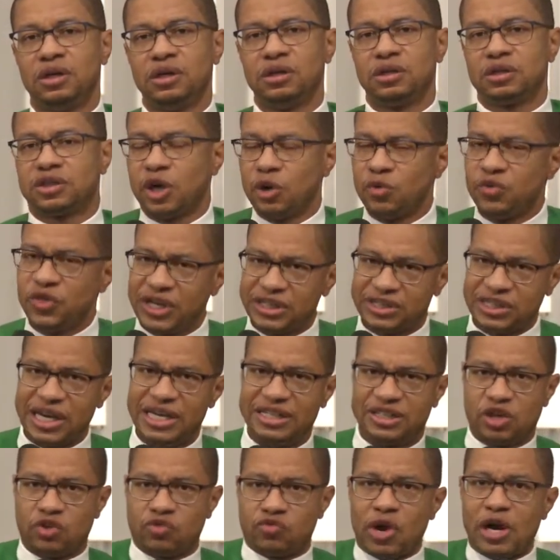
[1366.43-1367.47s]
So this
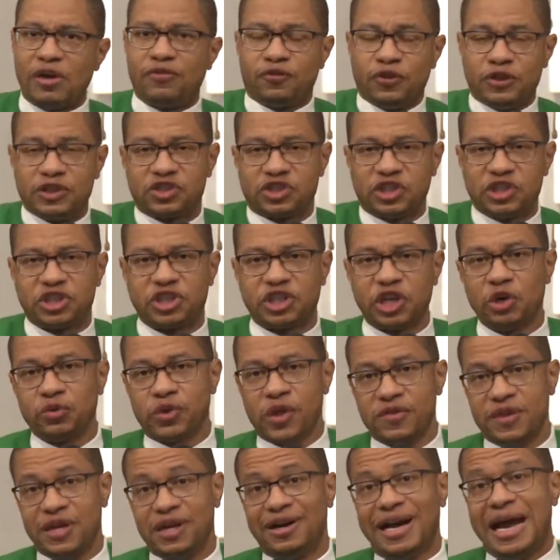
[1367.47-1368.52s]
is a reference to show
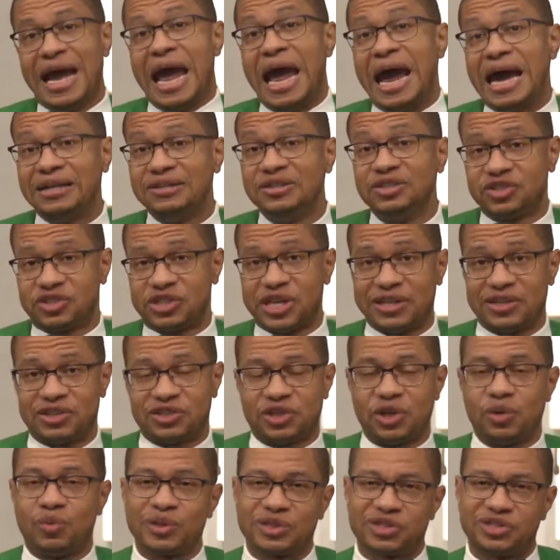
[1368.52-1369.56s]
that their
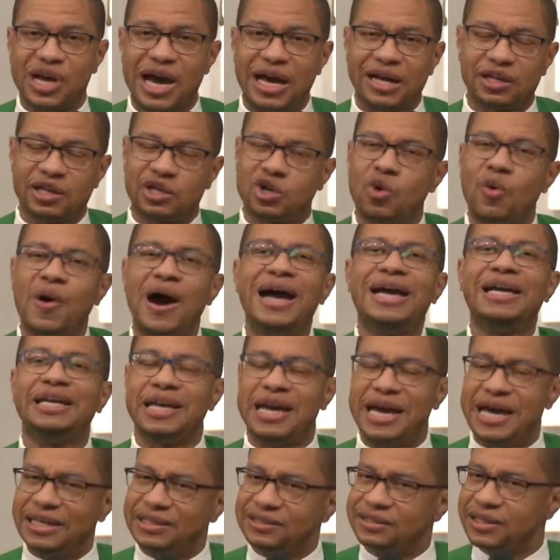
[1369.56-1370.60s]
ancestor was not quite
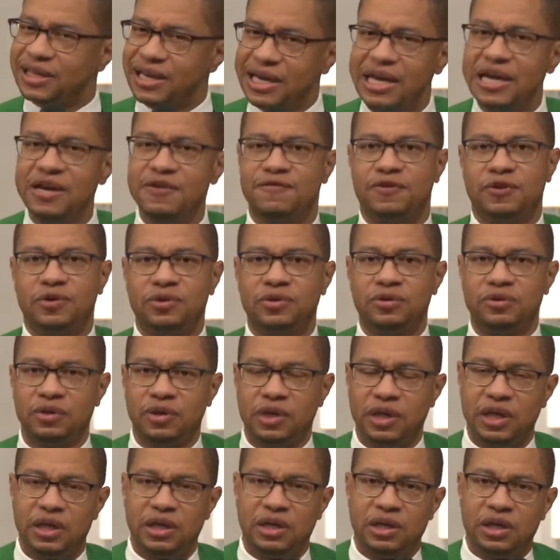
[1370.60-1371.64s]
as evil
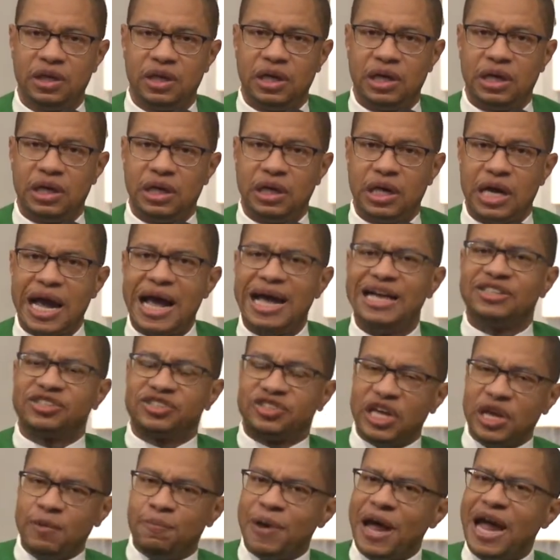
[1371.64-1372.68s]
as
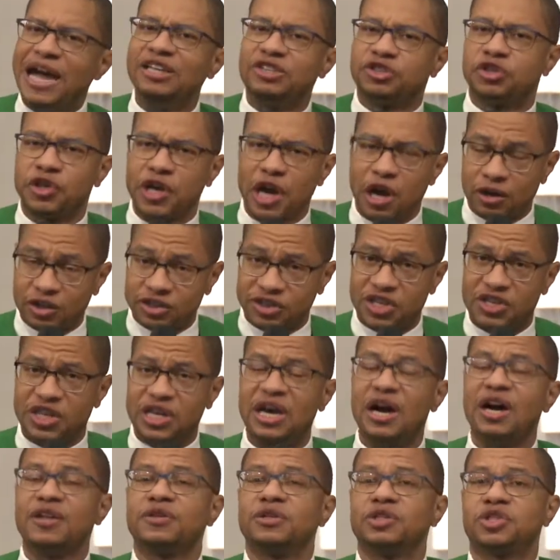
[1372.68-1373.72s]
the patriarchs of the
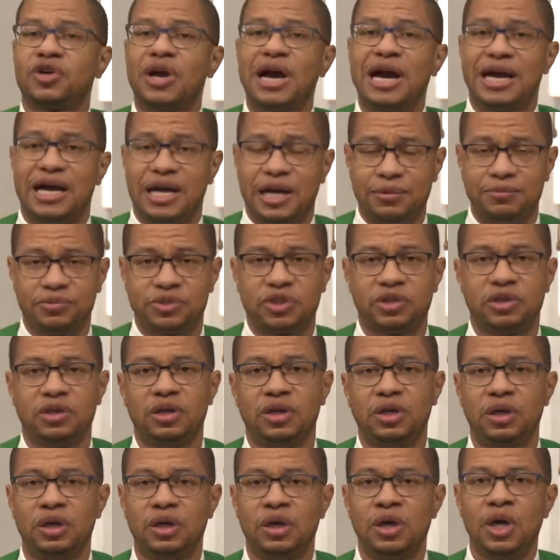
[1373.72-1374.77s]
other tribes.
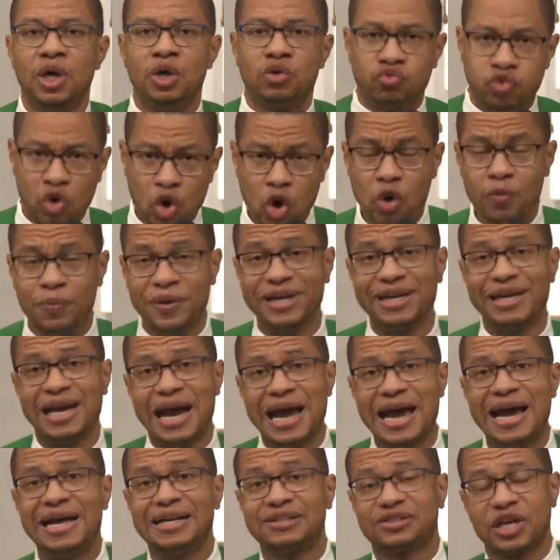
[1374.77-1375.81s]
Reuben
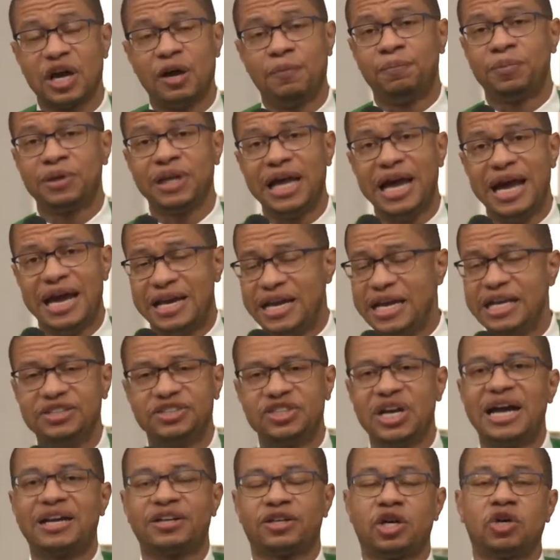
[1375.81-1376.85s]
has a plan. He's
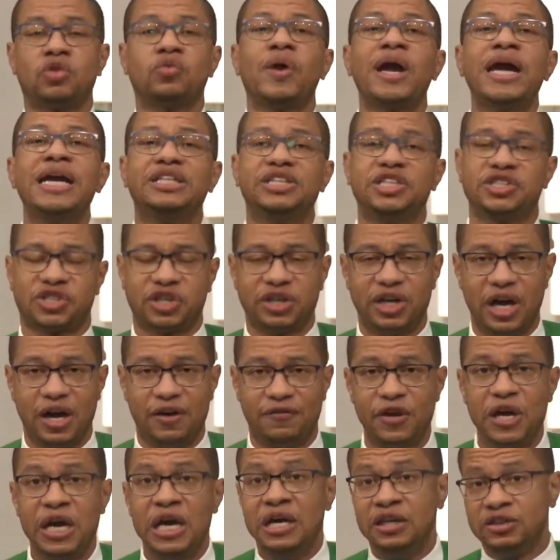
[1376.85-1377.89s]
not courageous
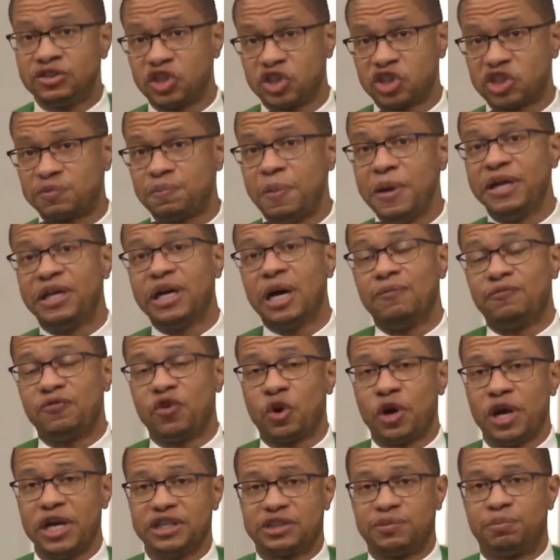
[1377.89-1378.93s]
enough to speak up
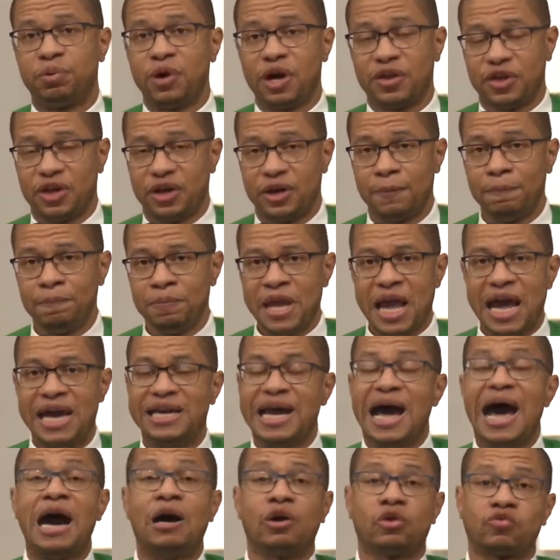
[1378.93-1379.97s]
for his brother and
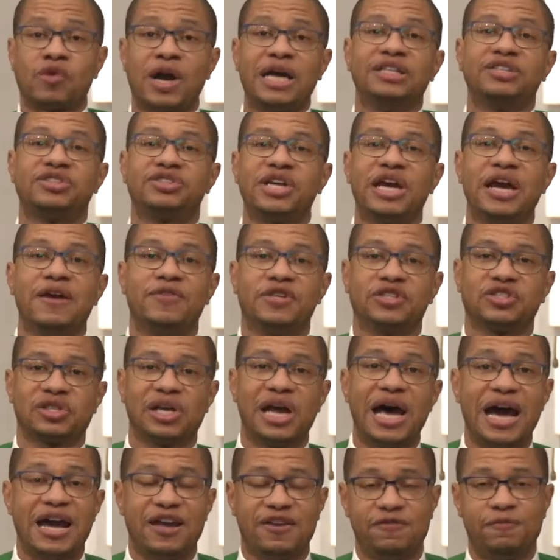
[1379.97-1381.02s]
outright save his
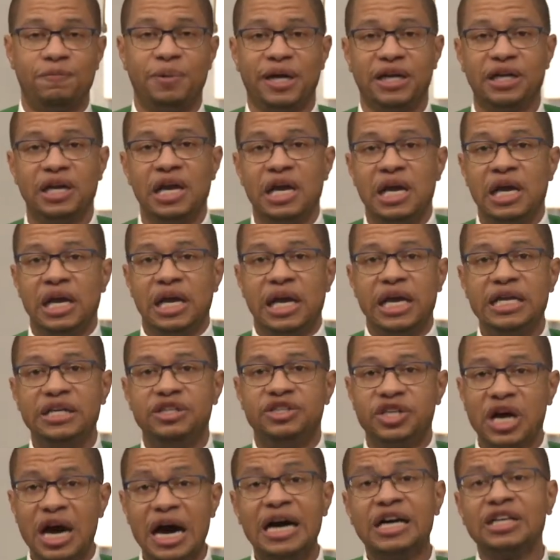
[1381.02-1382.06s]
life, but he
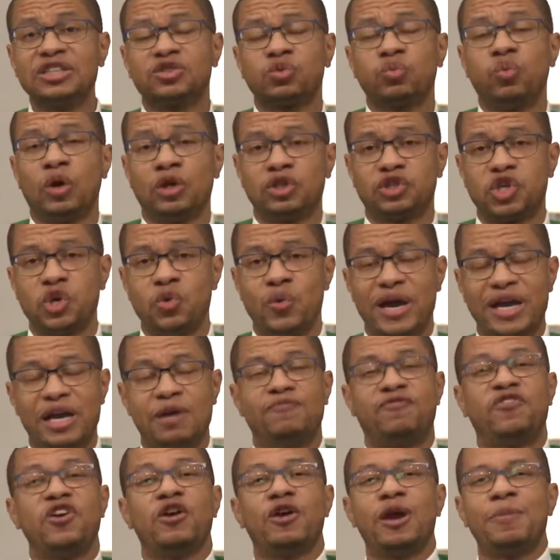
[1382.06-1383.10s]
does want to, in a
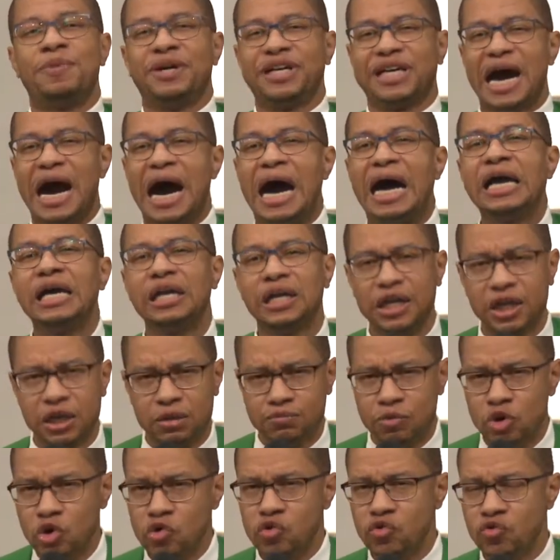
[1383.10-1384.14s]
very beguiling
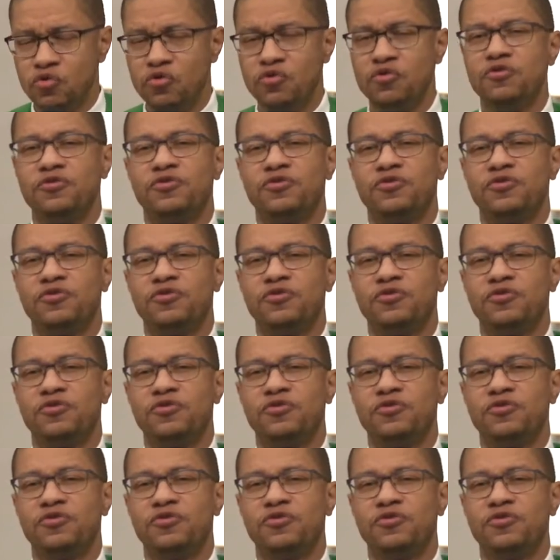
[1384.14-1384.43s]
move,